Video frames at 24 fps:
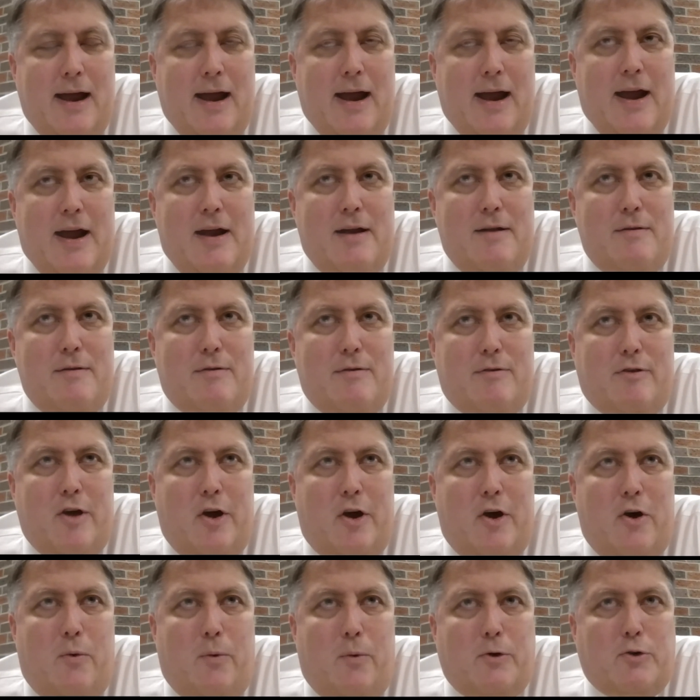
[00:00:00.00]
And
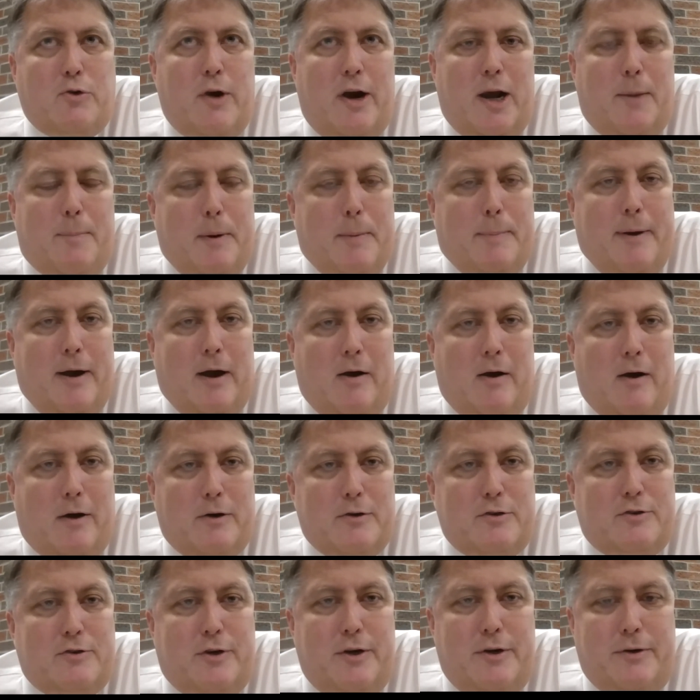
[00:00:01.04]
so we're trying to prepare our
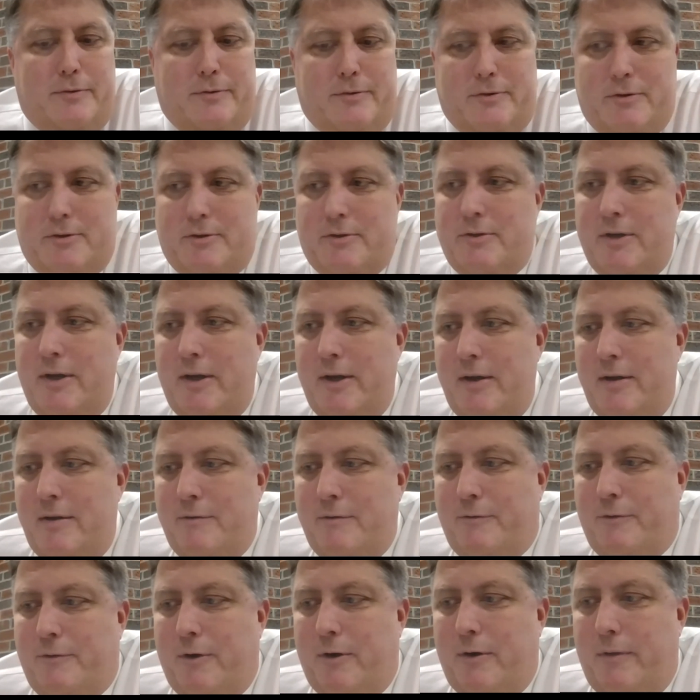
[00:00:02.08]
students
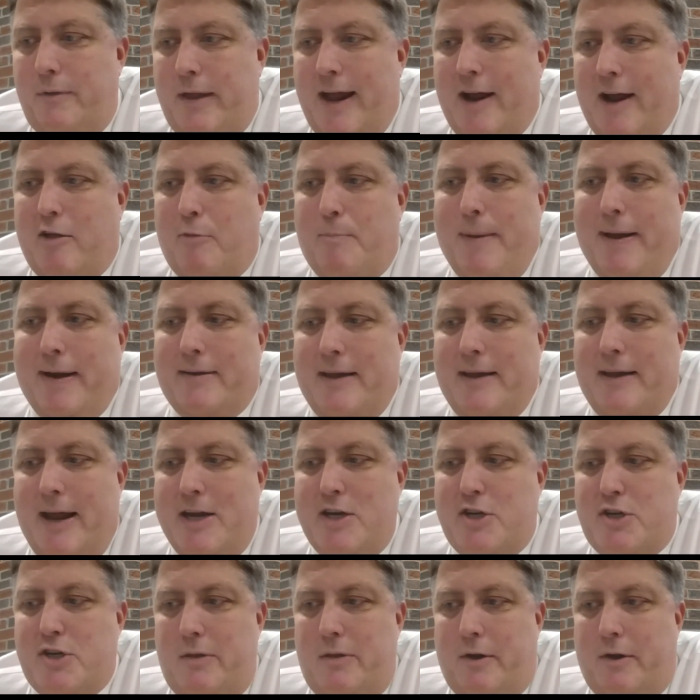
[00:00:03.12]
for the
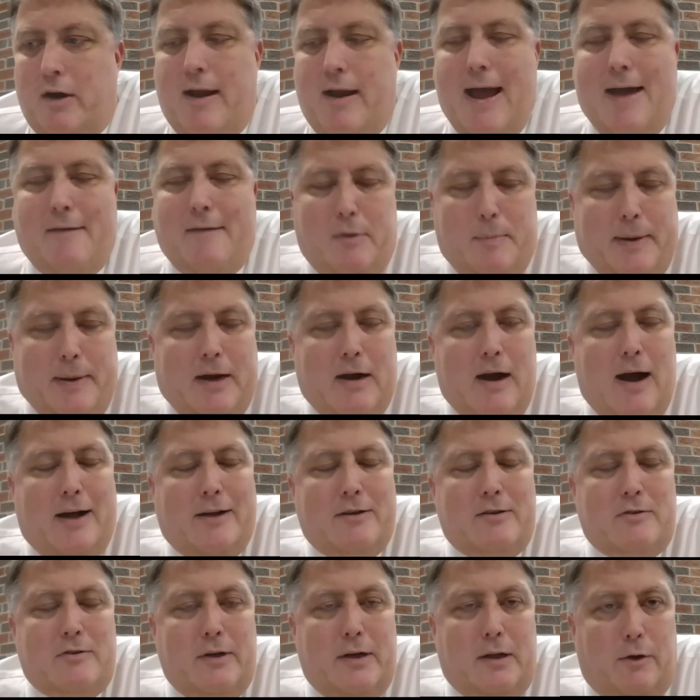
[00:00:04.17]
expectation they're going to have to be
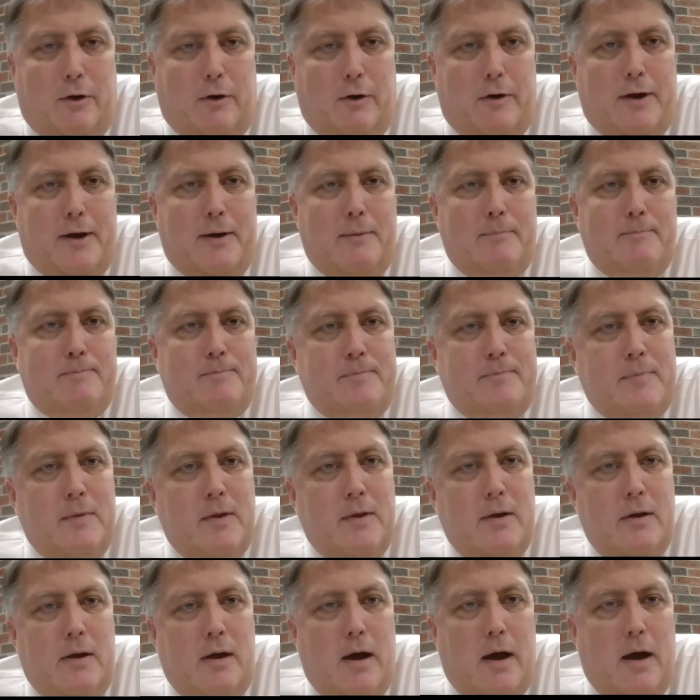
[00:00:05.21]
constantly learning
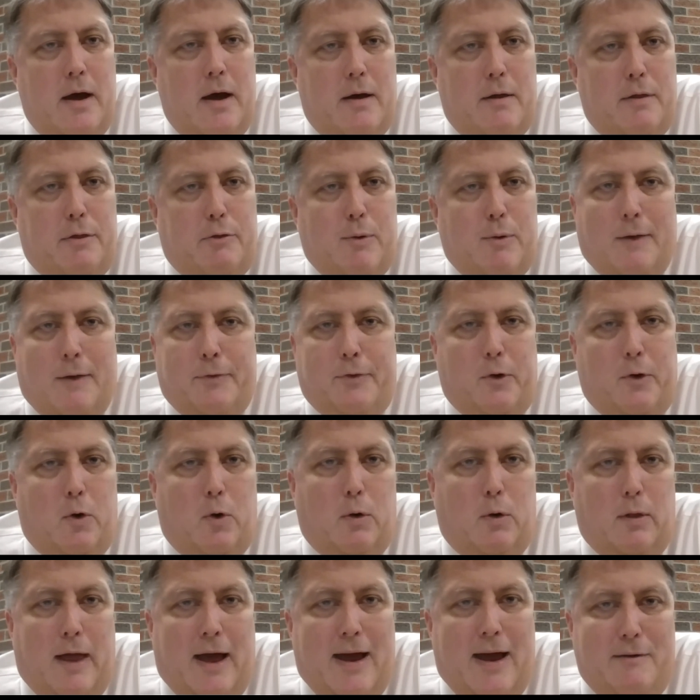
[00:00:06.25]
throughout their
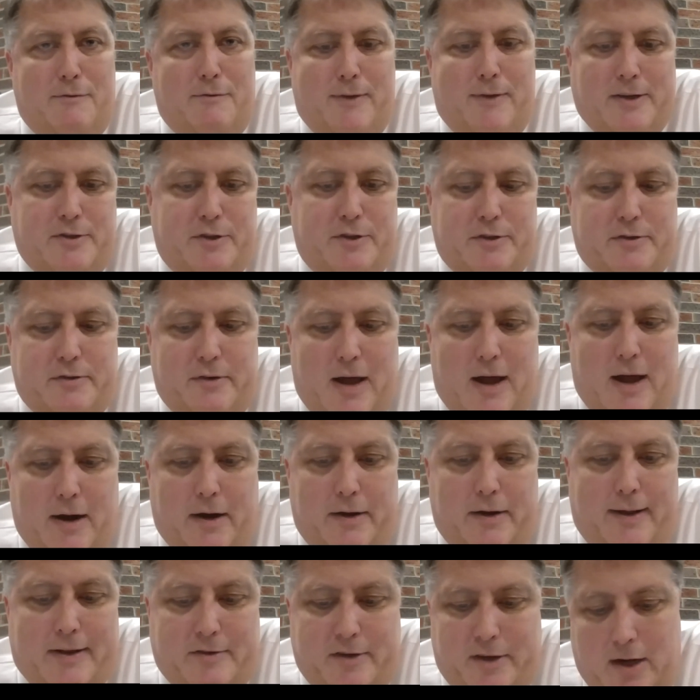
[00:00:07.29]
whole life. That's
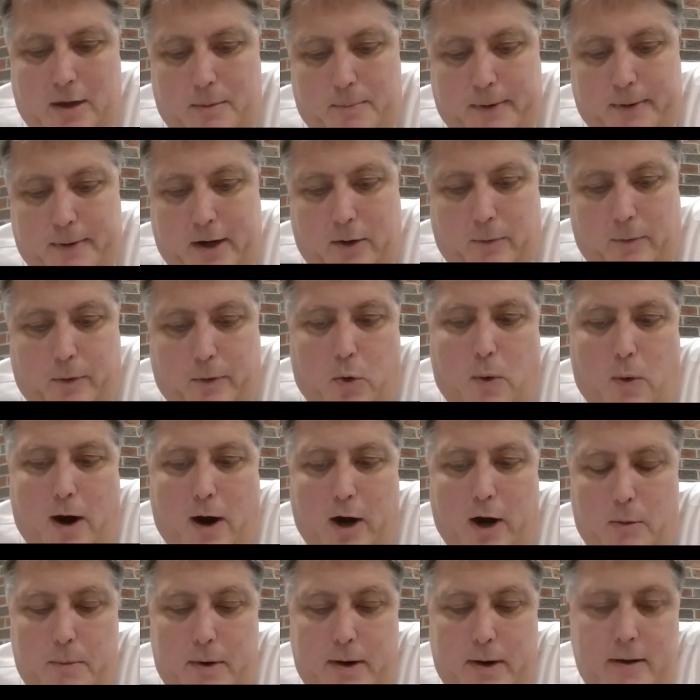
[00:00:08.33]
going to be a
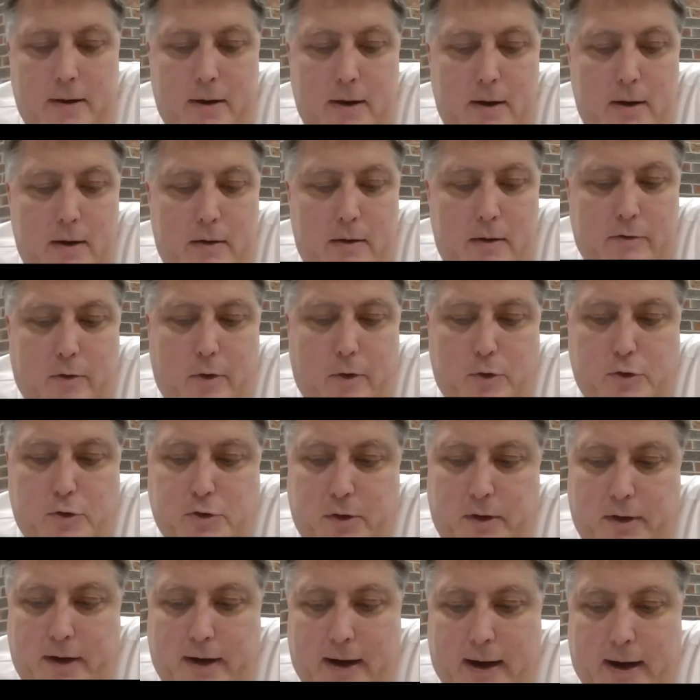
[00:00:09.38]
requirement
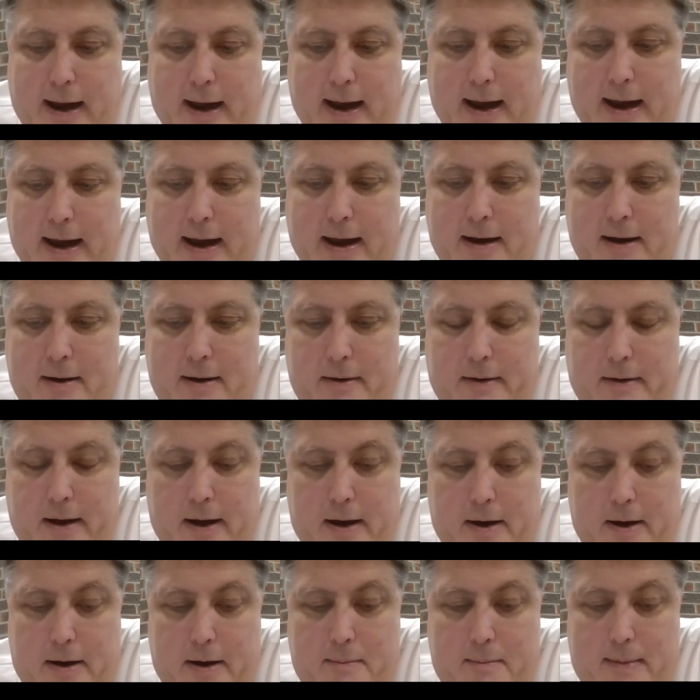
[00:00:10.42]
socially and
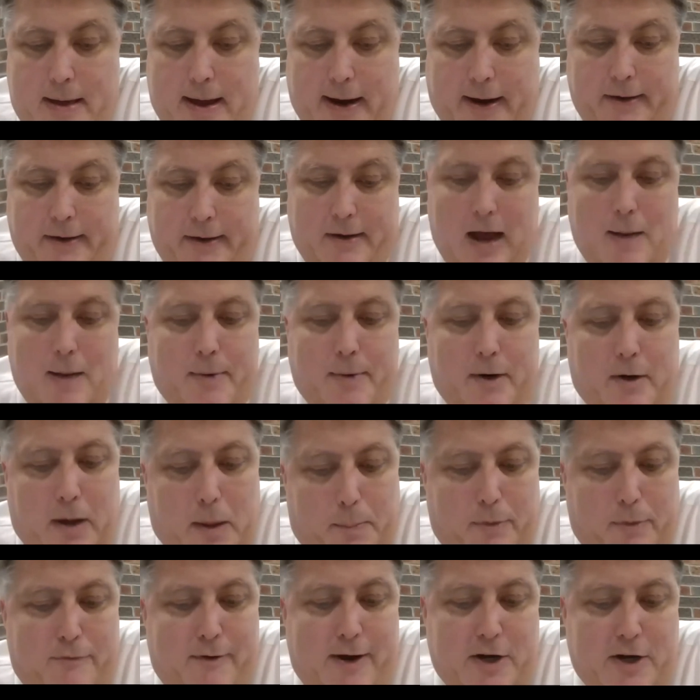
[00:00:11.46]
economically,
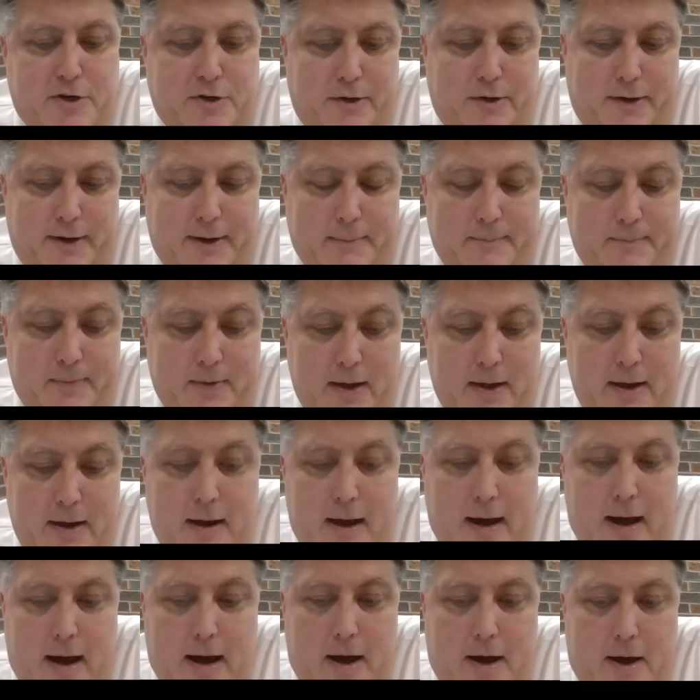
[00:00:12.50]
professionally.
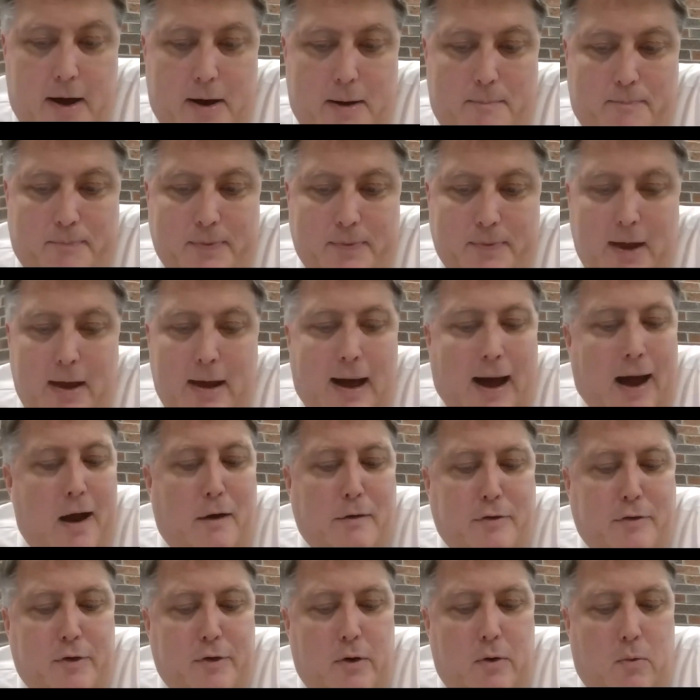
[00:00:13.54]
I
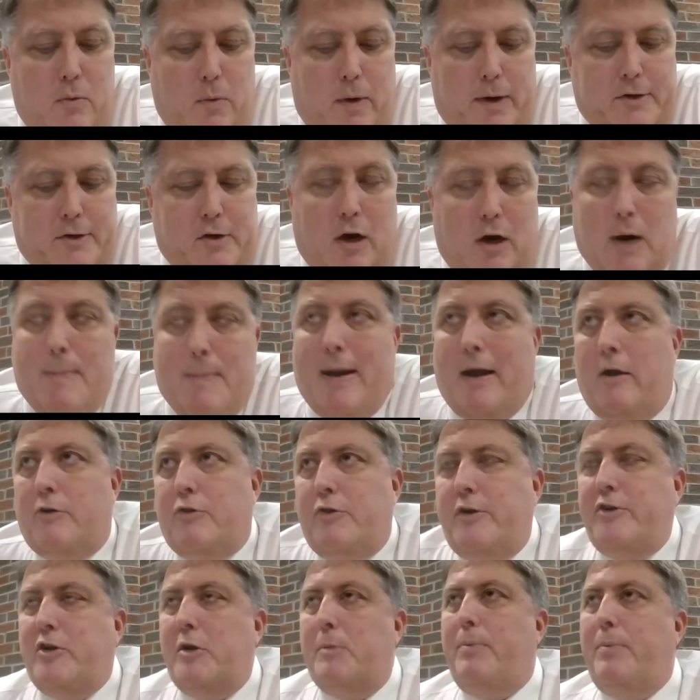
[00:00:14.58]
also want to talk about our
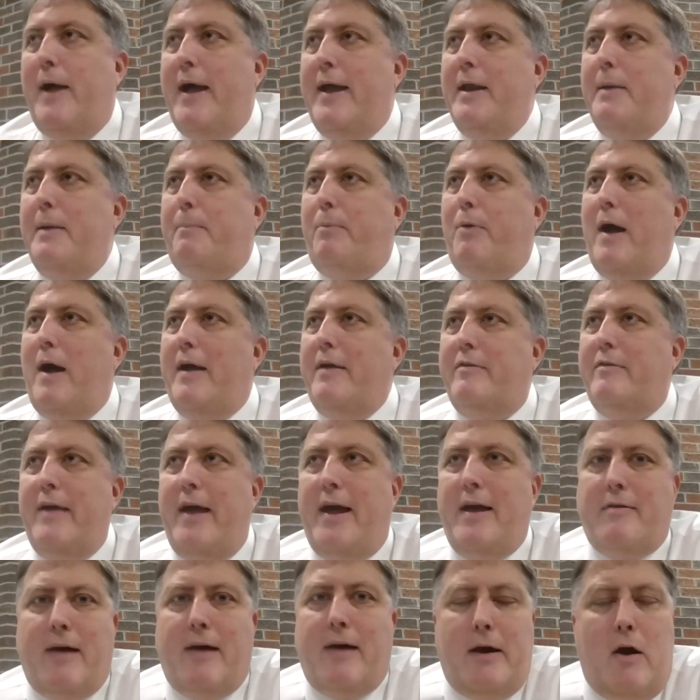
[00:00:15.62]
future planning
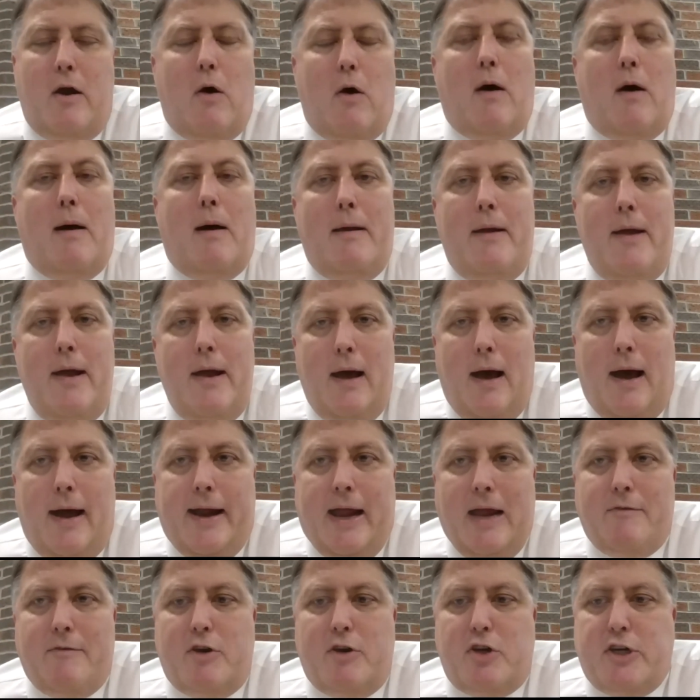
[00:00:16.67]
process. I
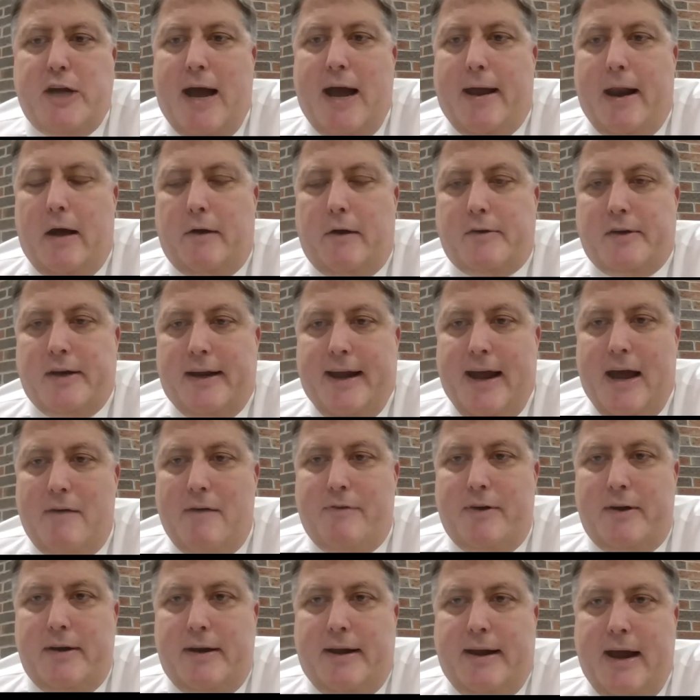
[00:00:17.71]
gave a shout out to
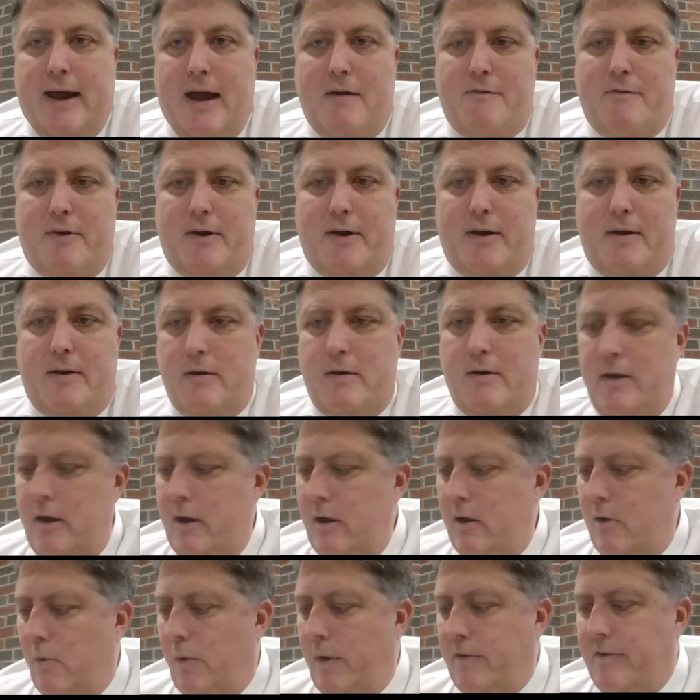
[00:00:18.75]
Kevin. Kevin
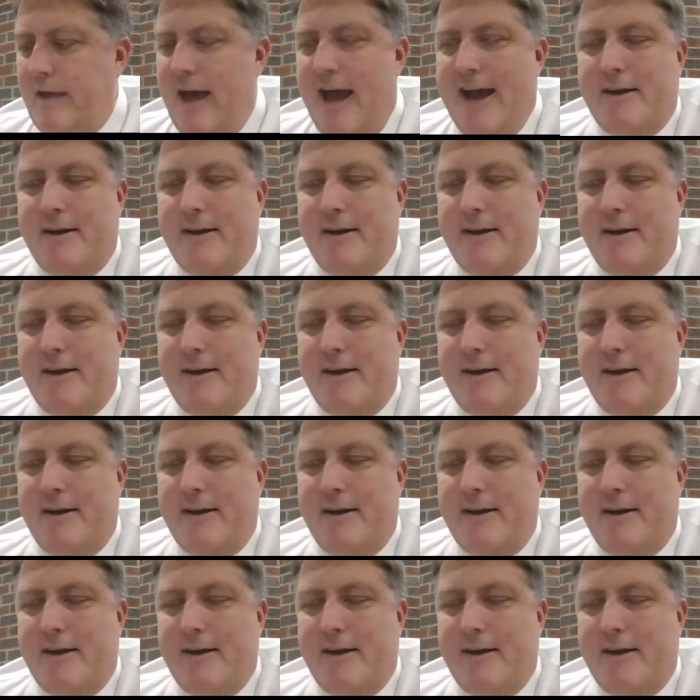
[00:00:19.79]
was